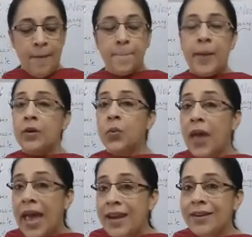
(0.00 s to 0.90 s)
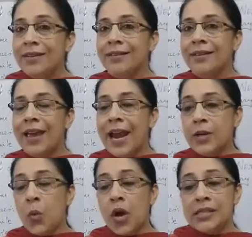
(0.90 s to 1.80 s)
But when it
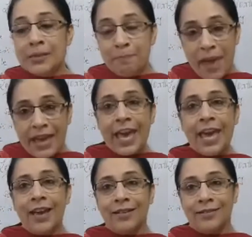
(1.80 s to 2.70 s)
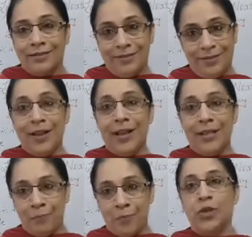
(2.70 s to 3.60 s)
was baking, in
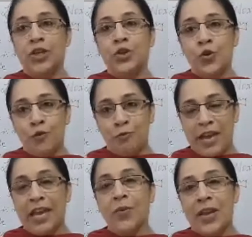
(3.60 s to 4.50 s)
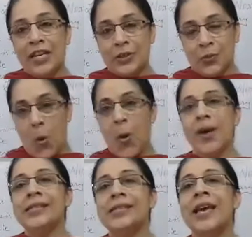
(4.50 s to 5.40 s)
the procedure of baking when it
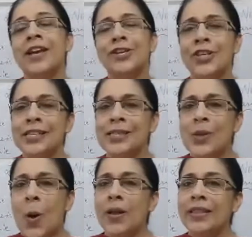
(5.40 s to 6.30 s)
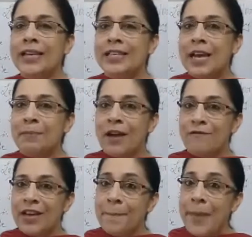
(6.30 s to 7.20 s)
was, she saw that it had
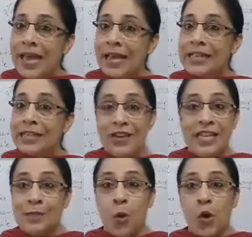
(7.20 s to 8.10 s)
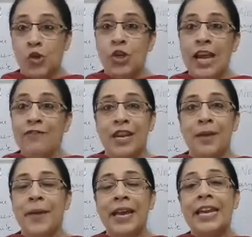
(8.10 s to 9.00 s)
very big, very spongy and very
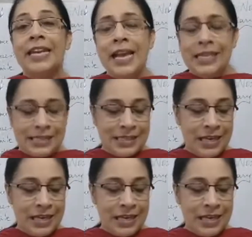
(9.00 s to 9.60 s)
big and nice.